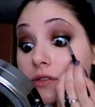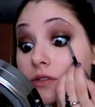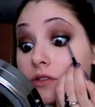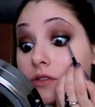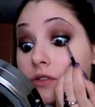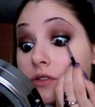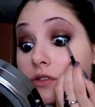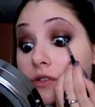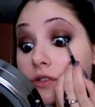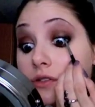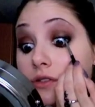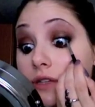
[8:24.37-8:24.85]

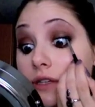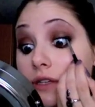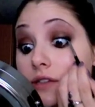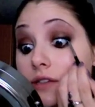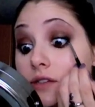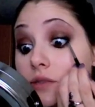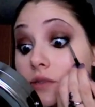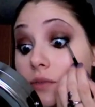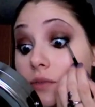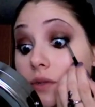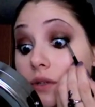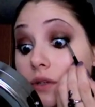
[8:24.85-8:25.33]
do this
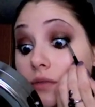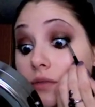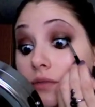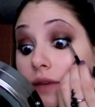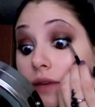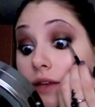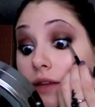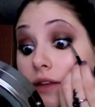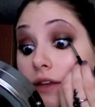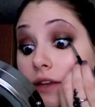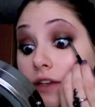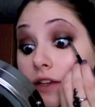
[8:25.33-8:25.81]
when my
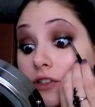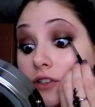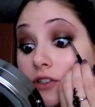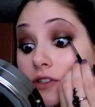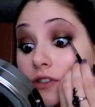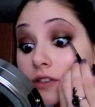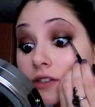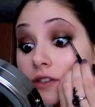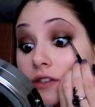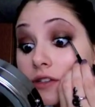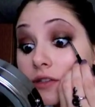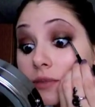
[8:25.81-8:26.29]

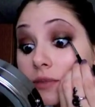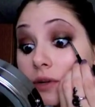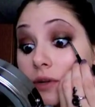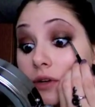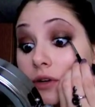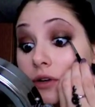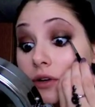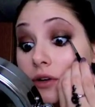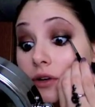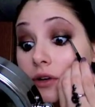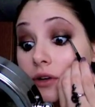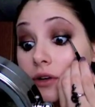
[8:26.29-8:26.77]
lashes have been
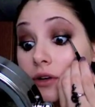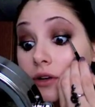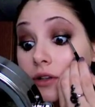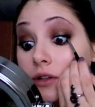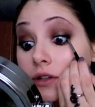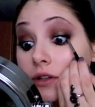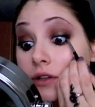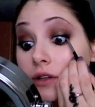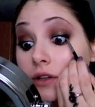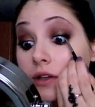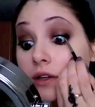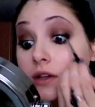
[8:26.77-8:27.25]
curled.
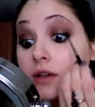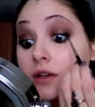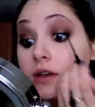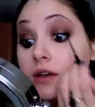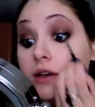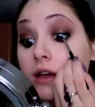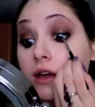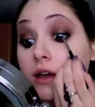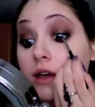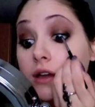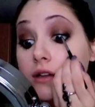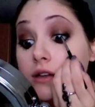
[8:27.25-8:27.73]

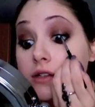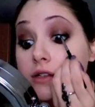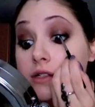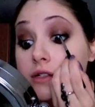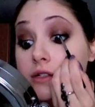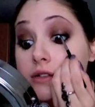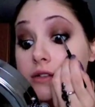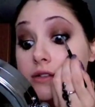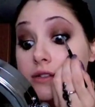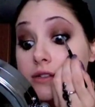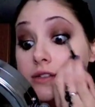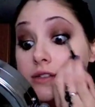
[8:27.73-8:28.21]
I can just
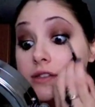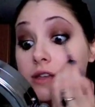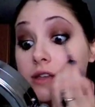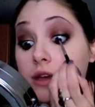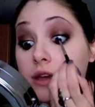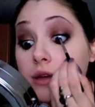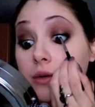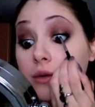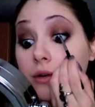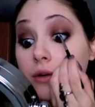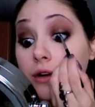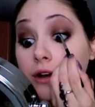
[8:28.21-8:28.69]
see
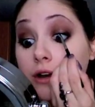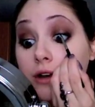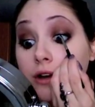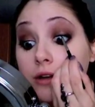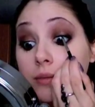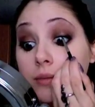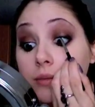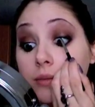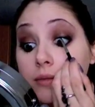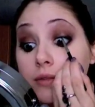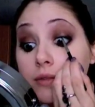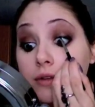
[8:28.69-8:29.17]
right up
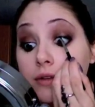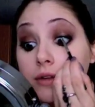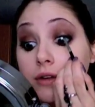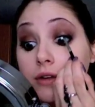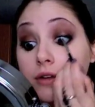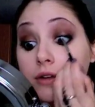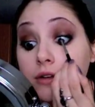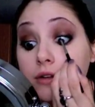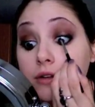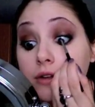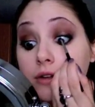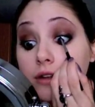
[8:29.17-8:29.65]

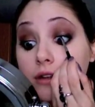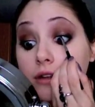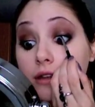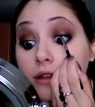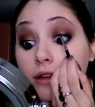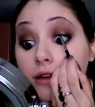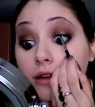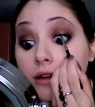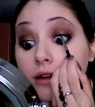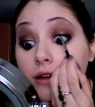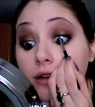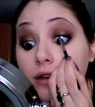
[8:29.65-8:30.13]
underneath
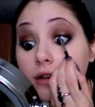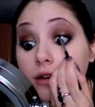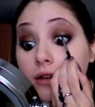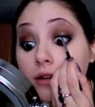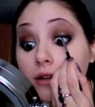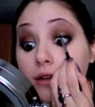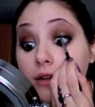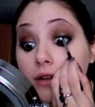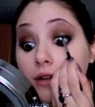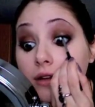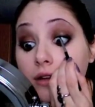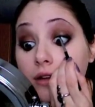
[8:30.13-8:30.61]
there,
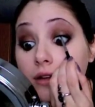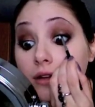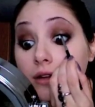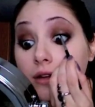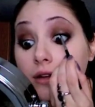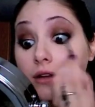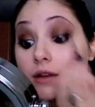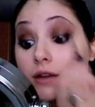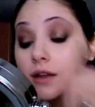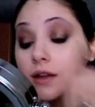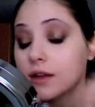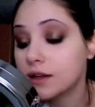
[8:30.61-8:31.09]

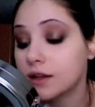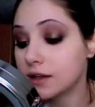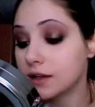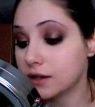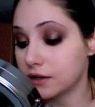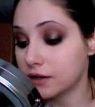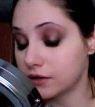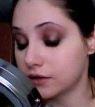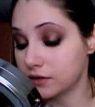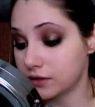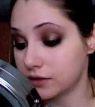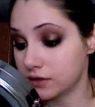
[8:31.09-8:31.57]
get
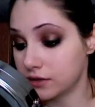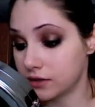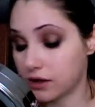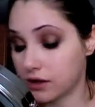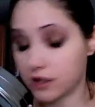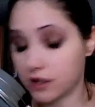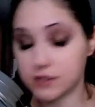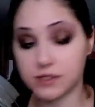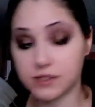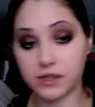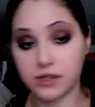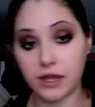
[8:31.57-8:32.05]
in
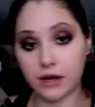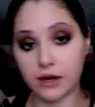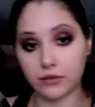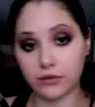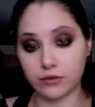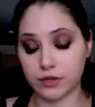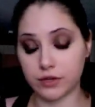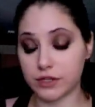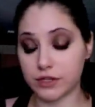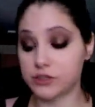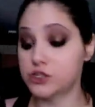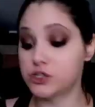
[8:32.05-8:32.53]
onto that
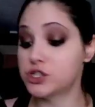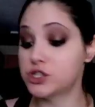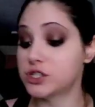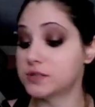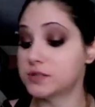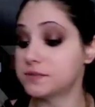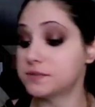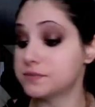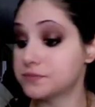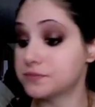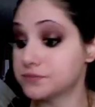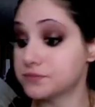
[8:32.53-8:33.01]
ridge.
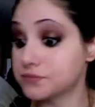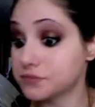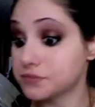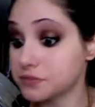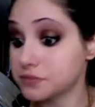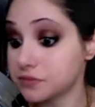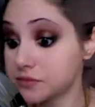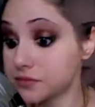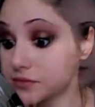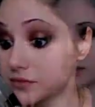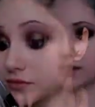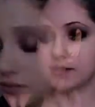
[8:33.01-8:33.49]

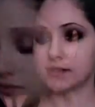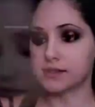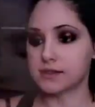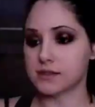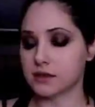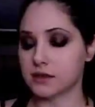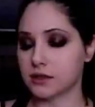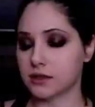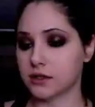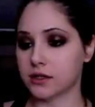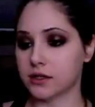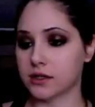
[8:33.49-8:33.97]
This
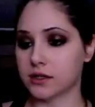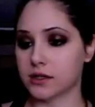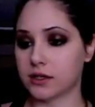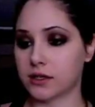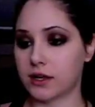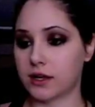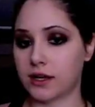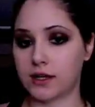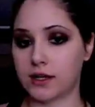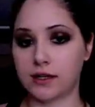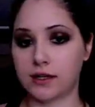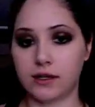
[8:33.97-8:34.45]
look
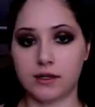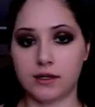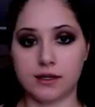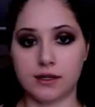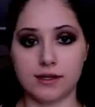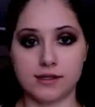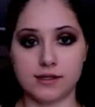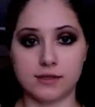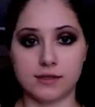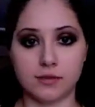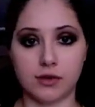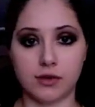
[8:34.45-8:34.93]
I think
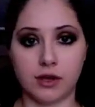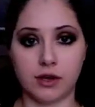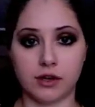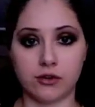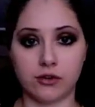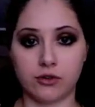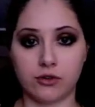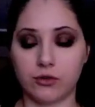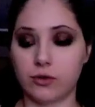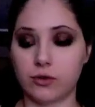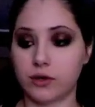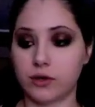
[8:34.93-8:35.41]
needs some
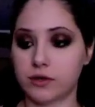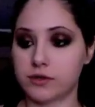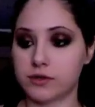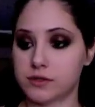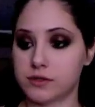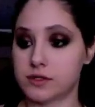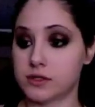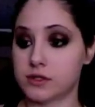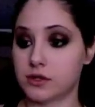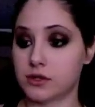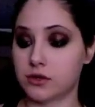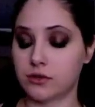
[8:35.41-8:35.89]
contour,
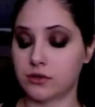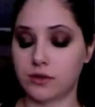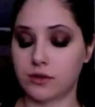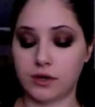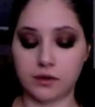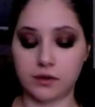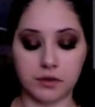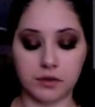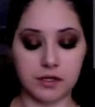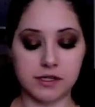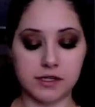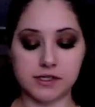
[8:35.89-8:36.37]
so
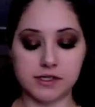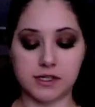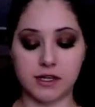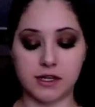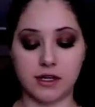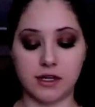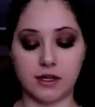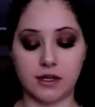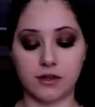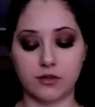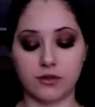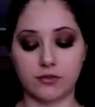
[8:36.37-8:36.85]
I'm going to
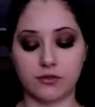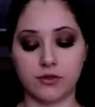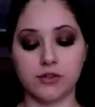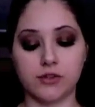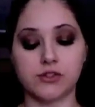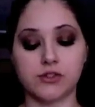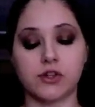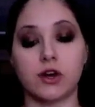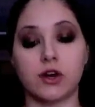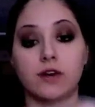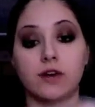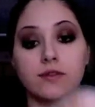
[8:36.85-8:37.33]
take, first
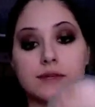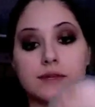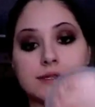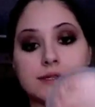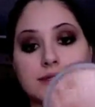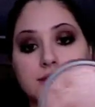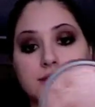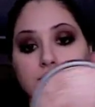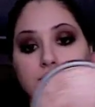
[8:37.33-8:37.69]
off, this is